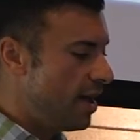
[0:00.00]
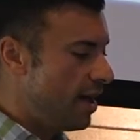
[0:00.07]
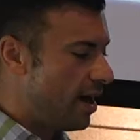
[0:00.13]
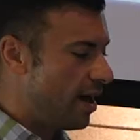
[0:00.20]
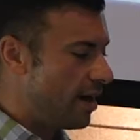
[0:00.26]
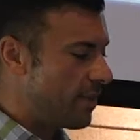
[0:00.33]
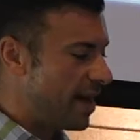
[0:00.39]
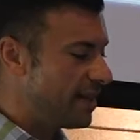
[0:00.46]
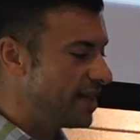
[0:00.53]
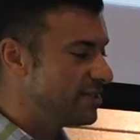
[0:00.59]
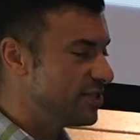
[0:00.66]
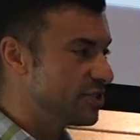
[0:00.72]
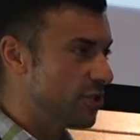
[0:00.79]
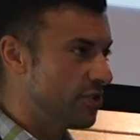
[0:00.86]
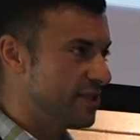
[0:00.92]
I like
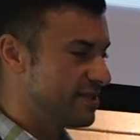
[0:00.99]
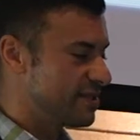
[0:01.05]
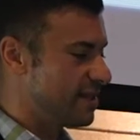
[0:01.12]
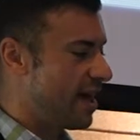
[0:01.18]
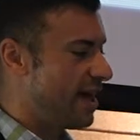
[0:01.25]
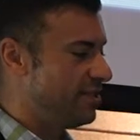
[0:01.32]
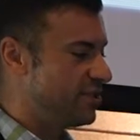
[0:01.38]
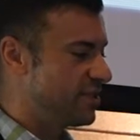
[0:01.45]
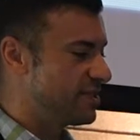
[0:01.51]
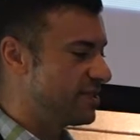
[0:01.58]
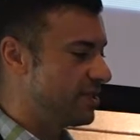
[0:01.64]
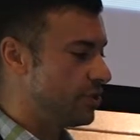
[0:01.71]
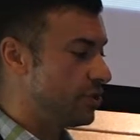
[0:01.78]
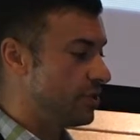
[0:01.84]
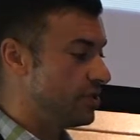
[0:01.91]
to show this slide
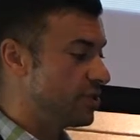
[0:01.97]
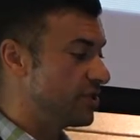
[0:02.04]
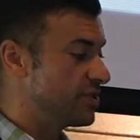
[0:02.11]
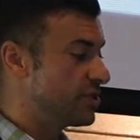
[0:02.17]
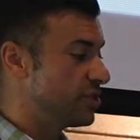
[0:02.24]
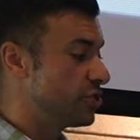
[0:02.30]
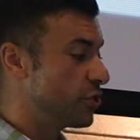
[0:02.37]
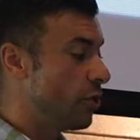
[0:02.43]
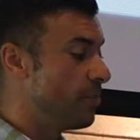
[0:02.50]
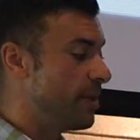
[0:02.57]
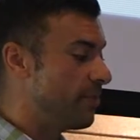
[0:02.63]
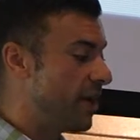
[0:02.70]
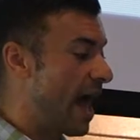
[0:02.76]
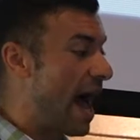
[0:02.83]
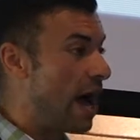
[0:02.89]
just to show
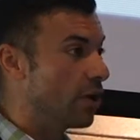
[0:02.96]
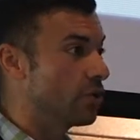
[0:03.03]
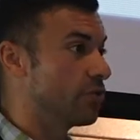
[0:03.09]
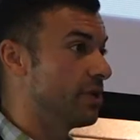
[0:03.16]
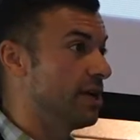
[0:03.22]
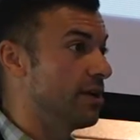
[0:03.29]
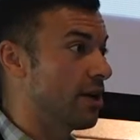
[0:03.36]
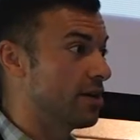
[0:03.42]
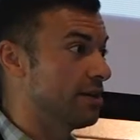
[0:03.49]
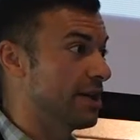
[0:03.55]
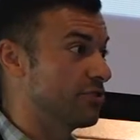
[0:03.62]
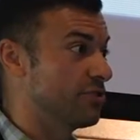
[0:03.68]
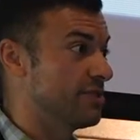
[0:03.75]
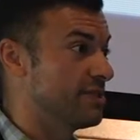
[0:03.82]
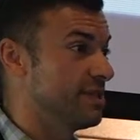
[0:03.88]
people how green our
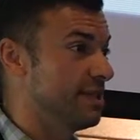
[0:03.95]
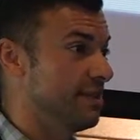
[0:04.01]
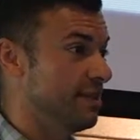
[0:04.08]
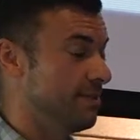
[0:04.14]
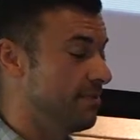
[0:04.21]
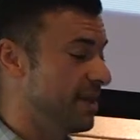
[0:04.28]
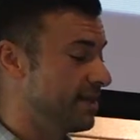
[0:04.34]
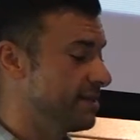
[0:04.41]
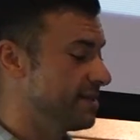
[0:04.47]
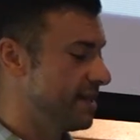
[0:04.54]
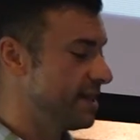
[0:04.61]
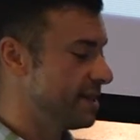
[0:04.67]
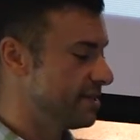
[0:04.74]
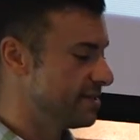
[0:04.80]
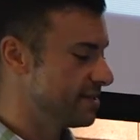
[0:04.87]
electricity mix
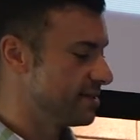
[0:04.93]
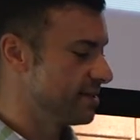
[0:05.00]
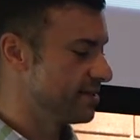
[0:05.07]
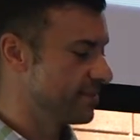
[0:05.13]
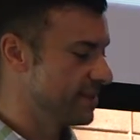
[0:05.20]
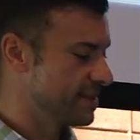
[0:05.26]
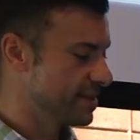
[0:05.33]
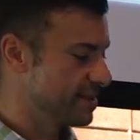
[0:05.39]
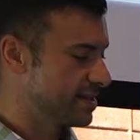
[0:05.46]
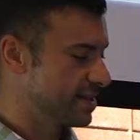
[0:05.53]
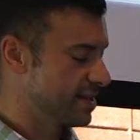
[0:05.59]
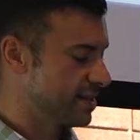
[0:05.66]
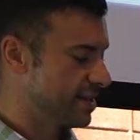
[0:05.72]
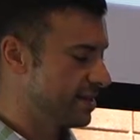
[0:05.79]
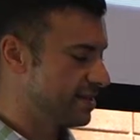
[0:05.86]
is. This was
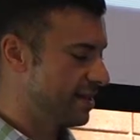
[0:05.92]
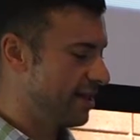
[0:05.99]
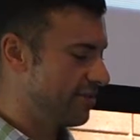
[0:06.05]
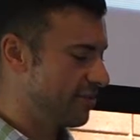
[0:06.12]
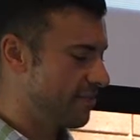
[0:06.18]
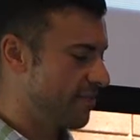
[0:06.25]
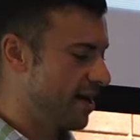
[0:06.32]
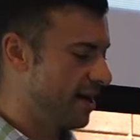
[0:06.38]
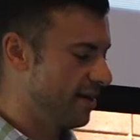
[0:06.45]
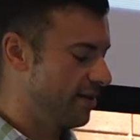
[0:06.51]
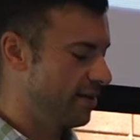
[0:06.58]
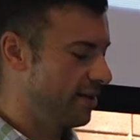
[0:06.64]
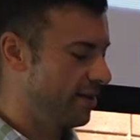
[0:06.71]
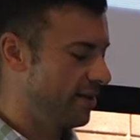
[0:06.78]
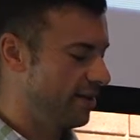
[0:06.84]
a slide from
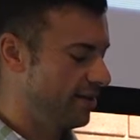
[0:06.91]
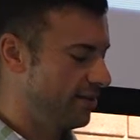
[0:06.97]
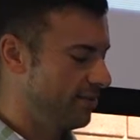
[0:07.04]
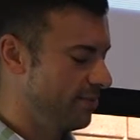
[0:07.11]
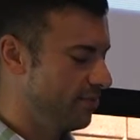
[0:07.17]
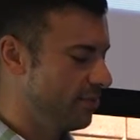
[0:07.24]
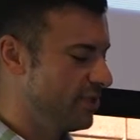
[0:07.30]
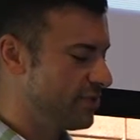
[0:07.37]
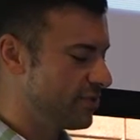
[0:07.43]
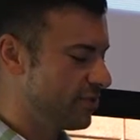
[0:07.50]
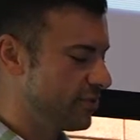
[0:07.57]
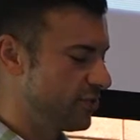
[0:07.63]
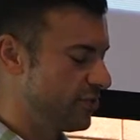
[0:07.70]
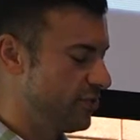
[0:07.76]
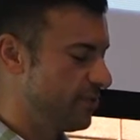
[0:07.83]
my
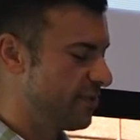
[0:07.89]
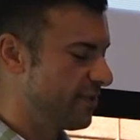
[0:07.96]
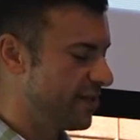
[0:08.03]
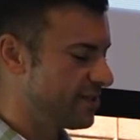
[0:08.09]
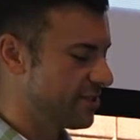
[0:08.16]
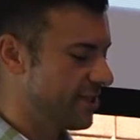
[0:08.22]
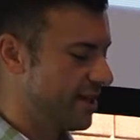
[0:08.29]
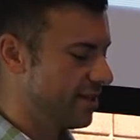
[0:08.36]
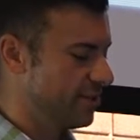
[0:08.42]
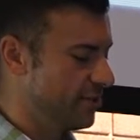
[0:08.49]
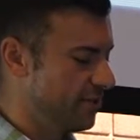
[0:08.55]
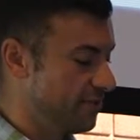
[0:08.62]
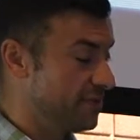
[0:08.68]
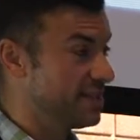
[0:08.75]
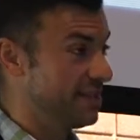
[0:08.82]
research supervisor
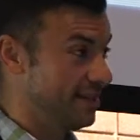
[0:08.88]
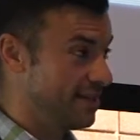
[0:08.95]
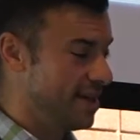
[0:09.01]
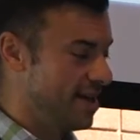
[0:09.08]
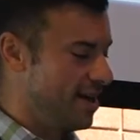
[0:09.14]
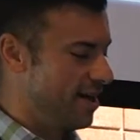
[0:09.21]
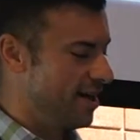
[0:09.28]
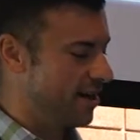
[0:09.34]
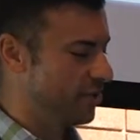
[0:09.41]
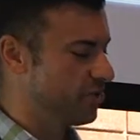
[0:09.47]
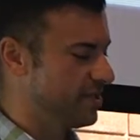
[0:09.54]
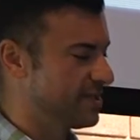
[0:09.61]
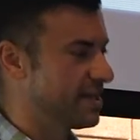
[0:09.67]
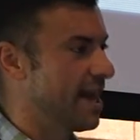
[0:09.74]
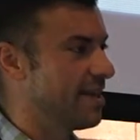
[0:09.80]
at U of T,
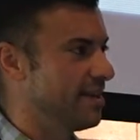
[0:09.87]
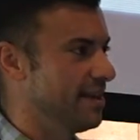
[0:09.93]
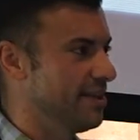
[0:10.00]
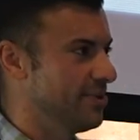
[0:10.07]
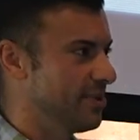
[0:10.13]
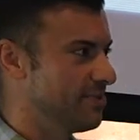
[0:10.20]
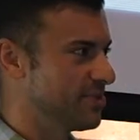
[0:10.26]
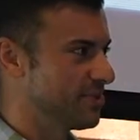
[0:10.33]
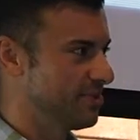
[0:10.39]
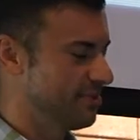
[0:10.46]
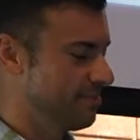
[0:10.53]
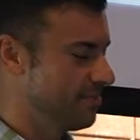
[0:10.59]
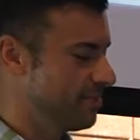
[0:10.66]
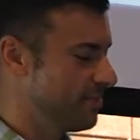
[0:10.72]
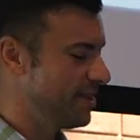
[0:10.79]
Chris Kennedy, who I'm
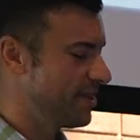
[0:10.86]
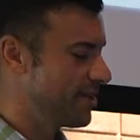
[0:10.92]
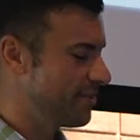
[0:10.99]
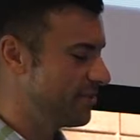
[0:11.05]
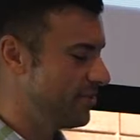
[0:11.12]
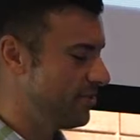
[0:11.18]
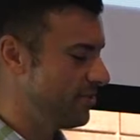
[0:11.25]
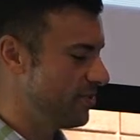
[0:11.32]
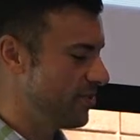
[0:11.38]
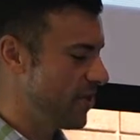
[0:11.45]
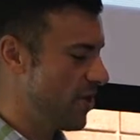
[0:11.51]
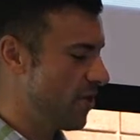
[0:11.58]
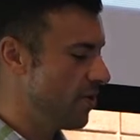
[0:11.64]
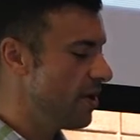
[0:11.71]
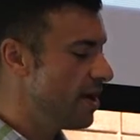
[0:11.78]
sure lot of you
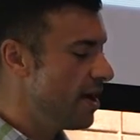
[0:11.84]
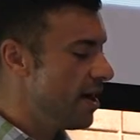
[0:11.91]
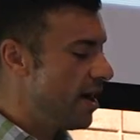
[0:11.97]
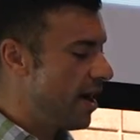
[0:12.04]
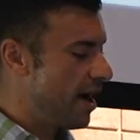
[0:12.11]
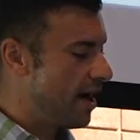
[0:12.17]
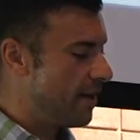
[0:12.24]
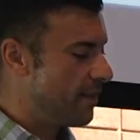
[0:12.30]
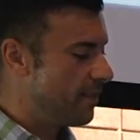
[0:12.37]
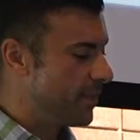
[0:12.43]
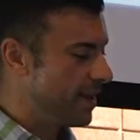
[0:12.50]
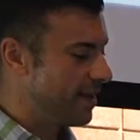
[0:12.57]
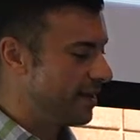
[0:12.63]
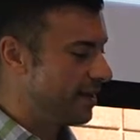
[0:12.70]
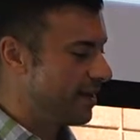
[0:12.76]
know.
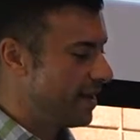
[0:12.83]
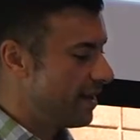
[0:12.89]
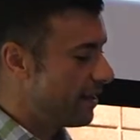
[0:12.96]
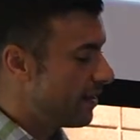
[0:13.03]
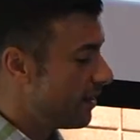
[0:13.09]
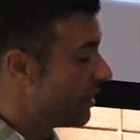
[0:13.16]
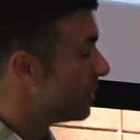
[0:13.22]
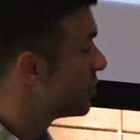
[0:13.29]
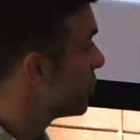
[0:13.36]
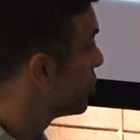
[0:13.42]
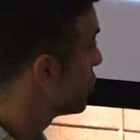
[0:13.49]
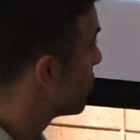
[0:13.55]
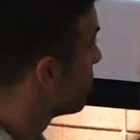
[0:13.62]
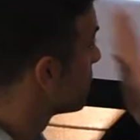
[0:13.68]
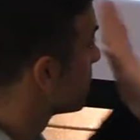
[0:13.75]
And it
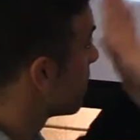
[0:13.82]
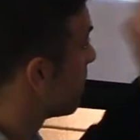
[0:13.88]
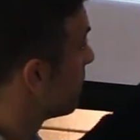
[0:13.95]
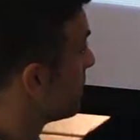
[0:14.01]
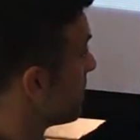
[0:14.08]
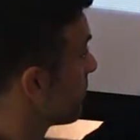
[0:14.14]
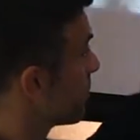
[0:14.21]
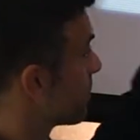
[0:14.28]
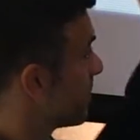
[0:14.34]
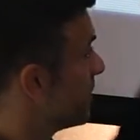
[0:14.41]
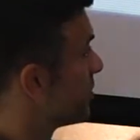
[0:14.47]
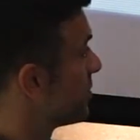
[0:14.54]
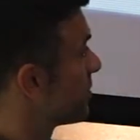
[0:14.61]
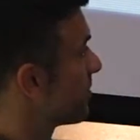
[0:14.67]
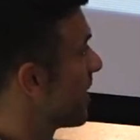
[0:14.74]
just shows different
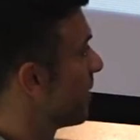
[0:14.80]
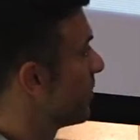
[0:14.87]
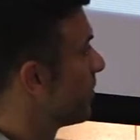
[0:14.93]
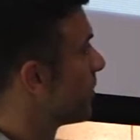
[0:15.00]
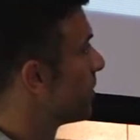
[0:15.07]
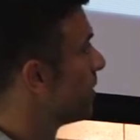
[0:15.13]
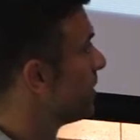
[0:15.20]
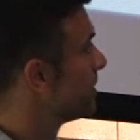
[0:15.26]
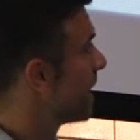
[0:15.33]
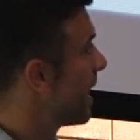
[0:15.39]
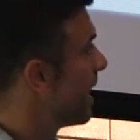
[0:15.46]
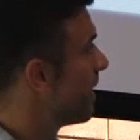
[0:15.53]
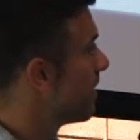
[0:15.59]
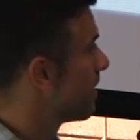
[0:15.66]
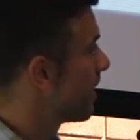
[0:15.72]
regions around the world
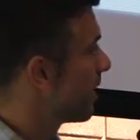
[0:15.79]
and